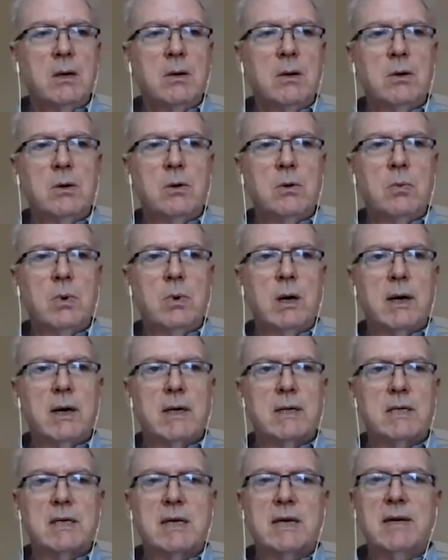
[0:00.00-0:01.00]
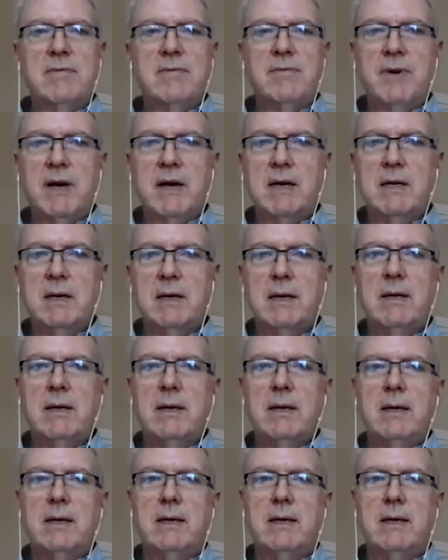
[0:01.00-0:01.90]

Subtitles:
who was convicted